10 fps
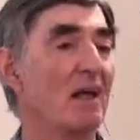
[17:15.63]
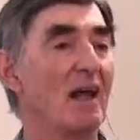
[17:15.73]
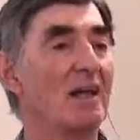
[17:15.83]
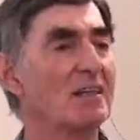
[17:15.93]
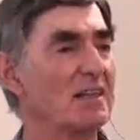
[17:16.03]

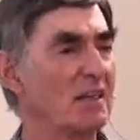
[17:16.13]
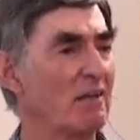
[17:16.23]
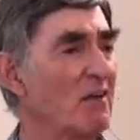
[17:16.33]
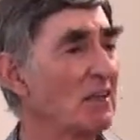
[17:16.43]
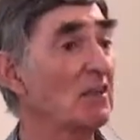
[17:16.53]
The
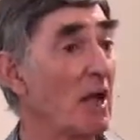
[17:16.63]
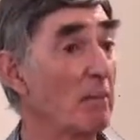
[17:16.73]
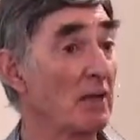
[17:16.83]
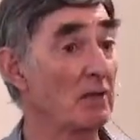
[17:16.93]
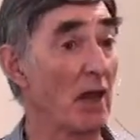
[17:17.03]
first time
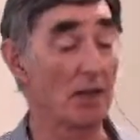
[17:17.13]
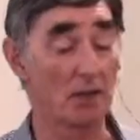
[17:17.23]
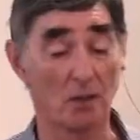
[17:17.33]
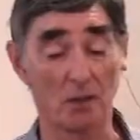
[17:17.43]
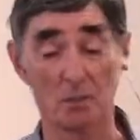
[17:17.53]
I
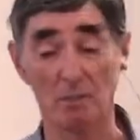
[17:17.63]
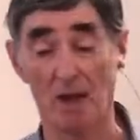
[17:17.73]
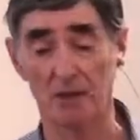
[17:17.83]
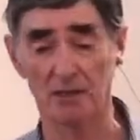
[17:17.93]
told him about it,